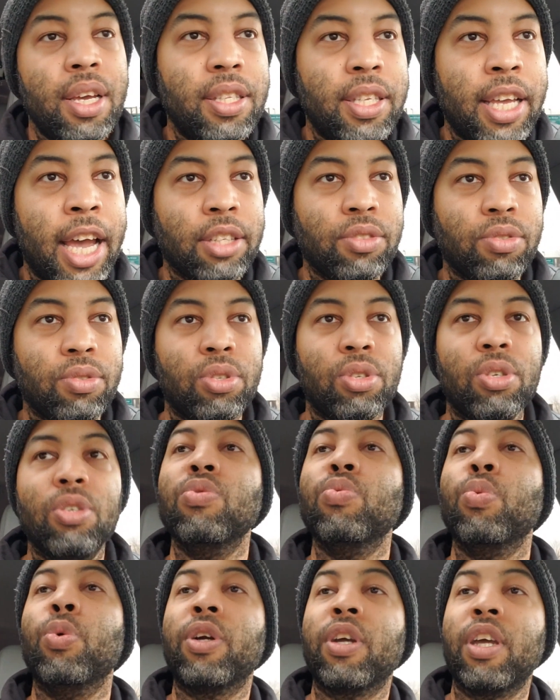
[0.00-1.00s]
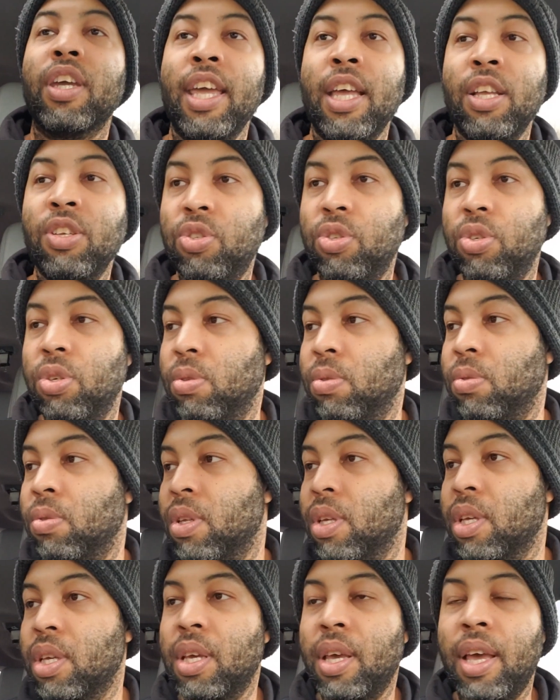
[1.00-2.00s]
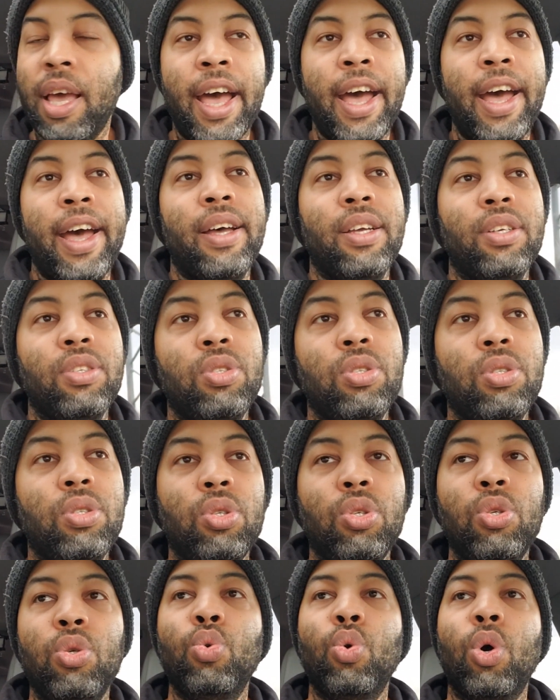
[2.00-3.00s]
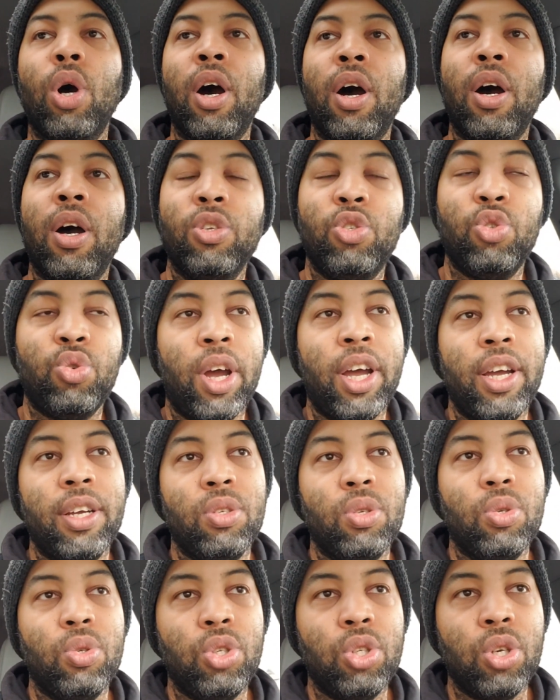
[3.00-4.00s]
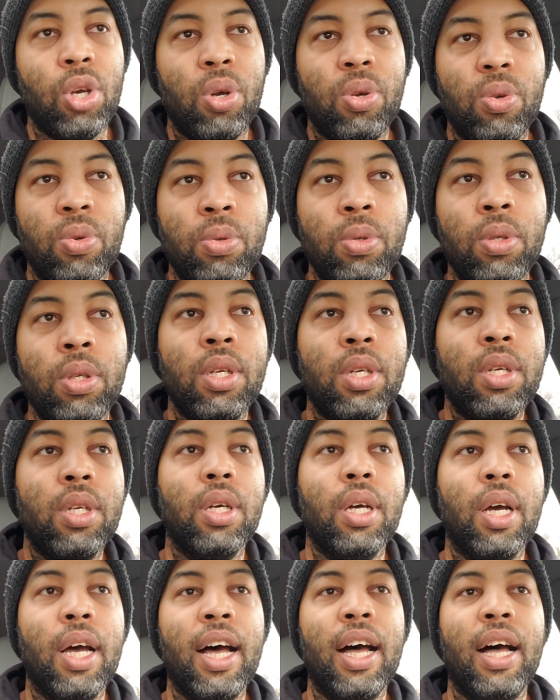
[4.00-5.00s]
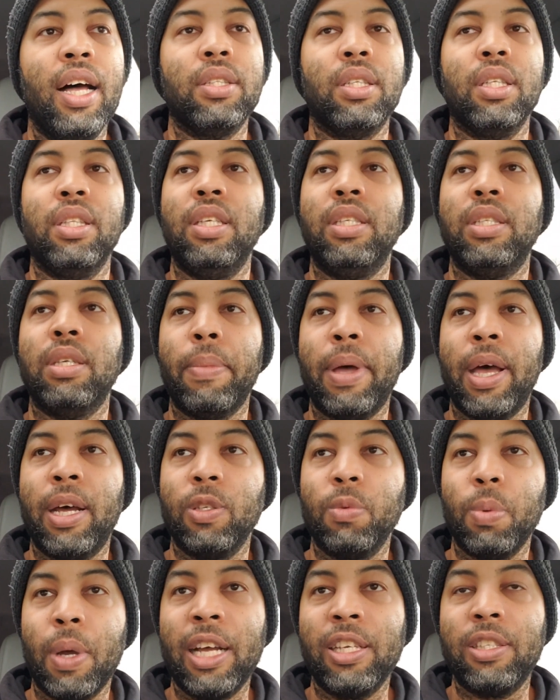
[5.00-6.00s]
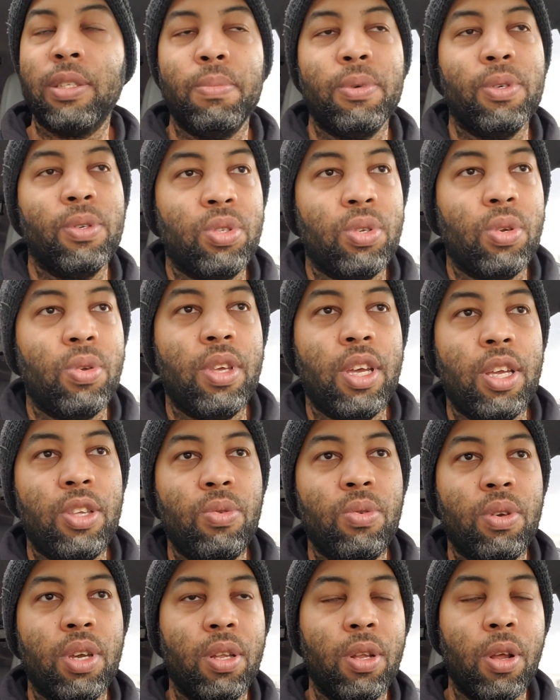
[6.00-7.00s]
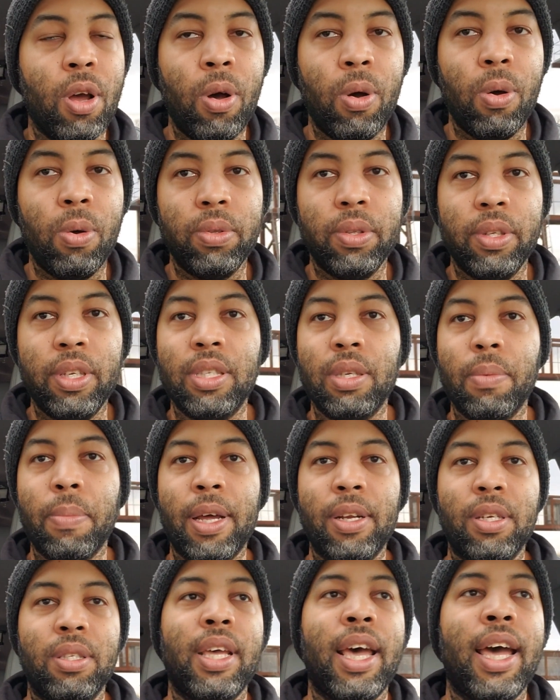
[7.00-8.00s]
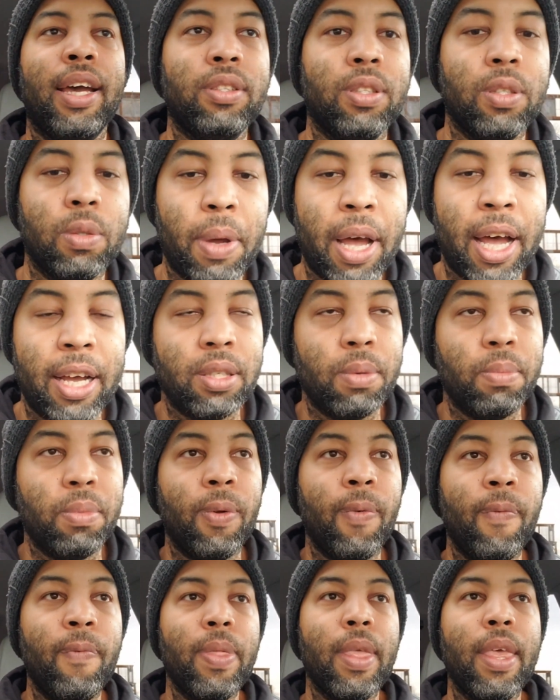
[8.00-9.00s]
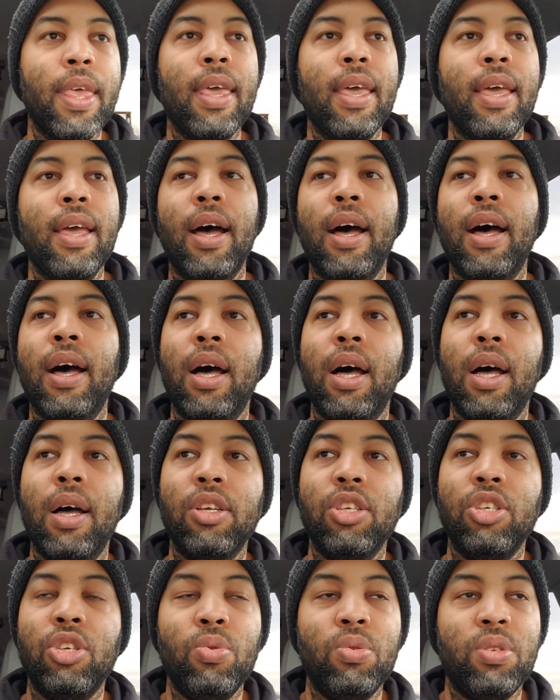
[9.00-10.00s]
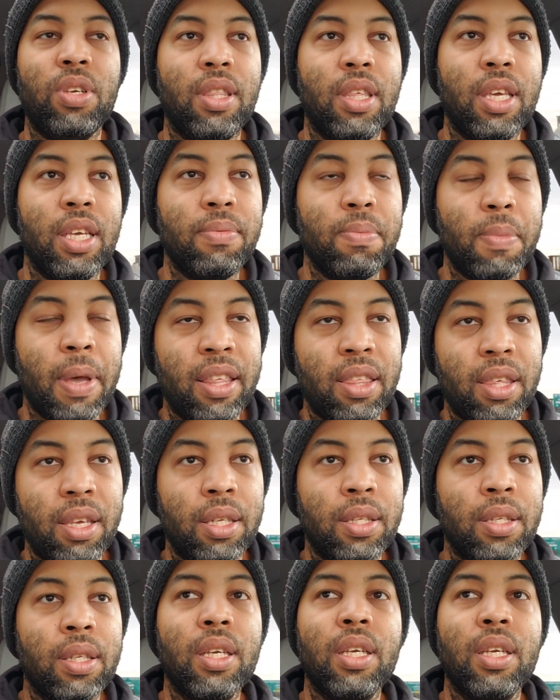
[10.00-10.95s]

tax returns work against you as you are trying to show the least amount as possible so that you can owe the least amount of tax as possible. Using this method,